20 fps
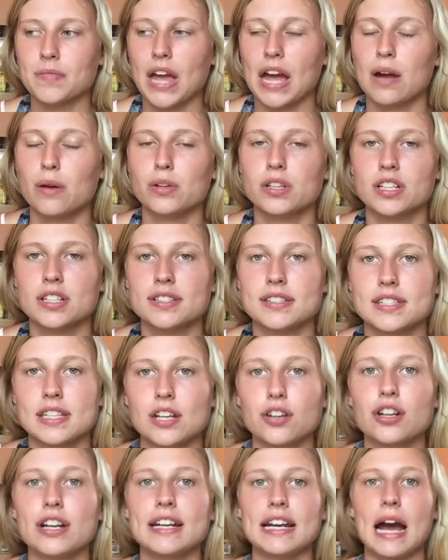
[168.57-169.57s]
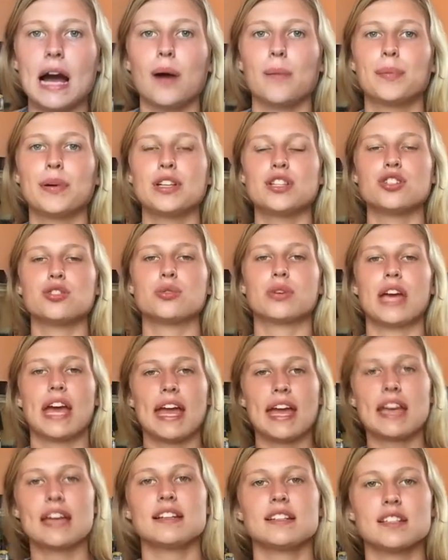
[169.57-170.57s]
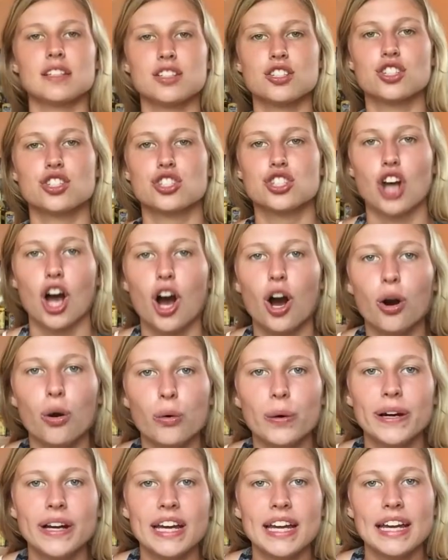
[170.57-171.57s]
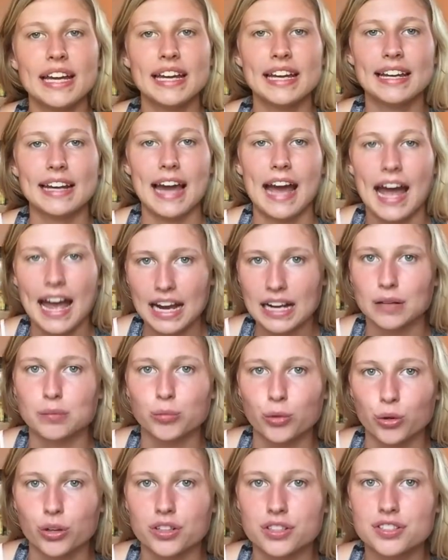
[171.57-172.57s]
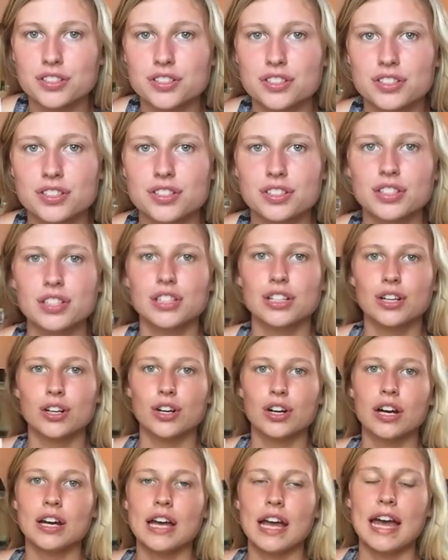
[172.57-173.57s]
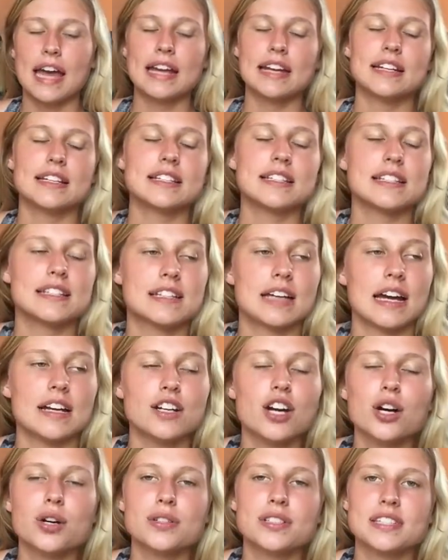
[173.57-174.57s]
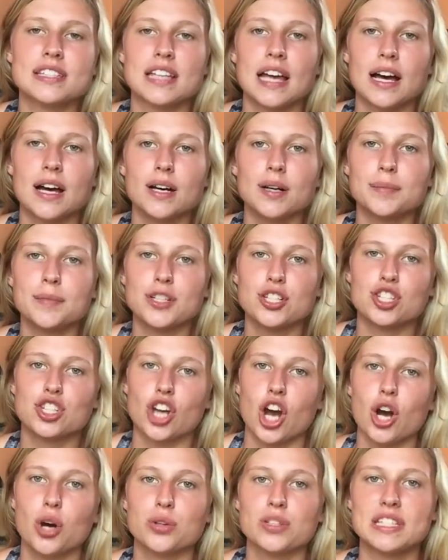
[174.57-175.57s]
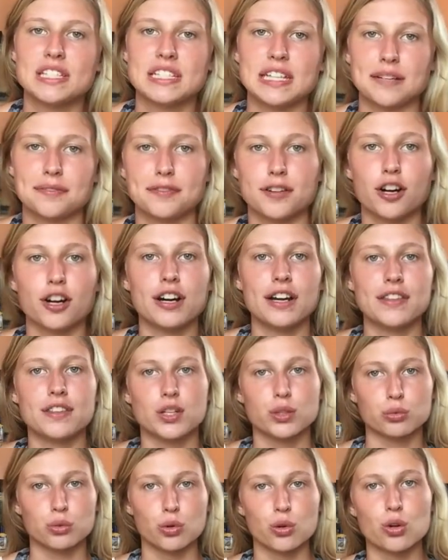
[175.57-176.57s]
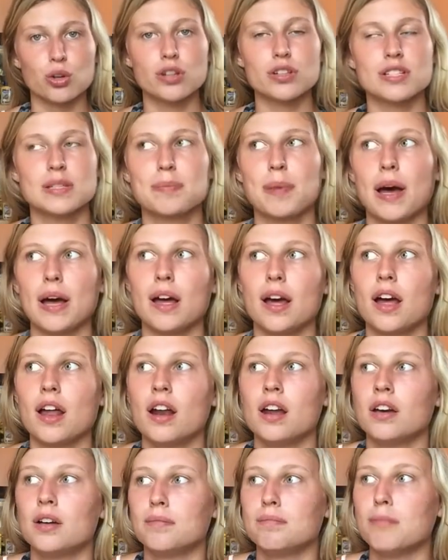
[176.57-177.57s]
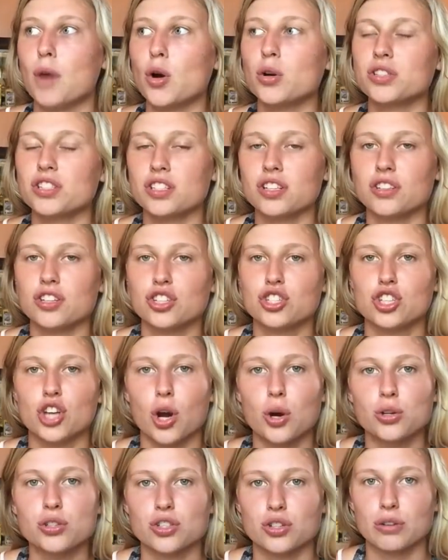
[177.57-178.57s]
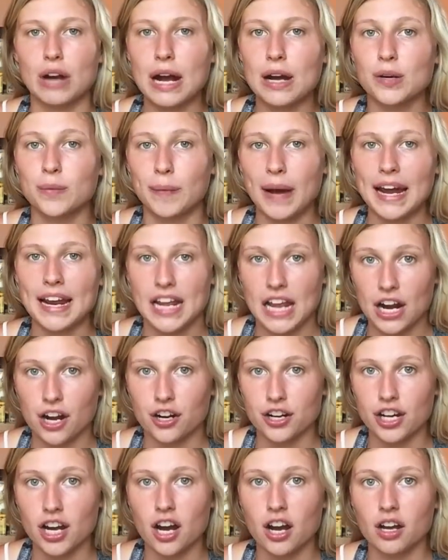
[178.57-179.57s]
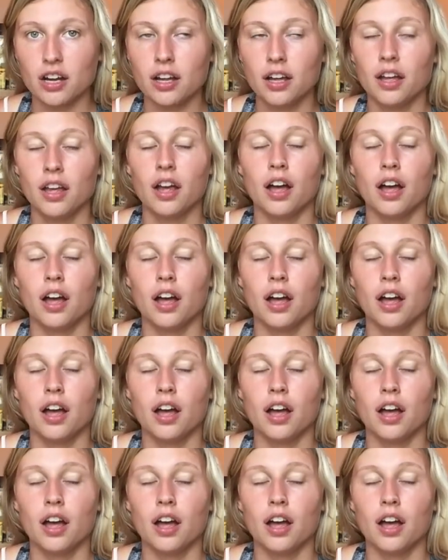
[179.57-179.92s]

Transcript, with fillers: I would consider it now, but you can't show in Hackamores. And I know some shows differ in the rules, but most of the shows around my area,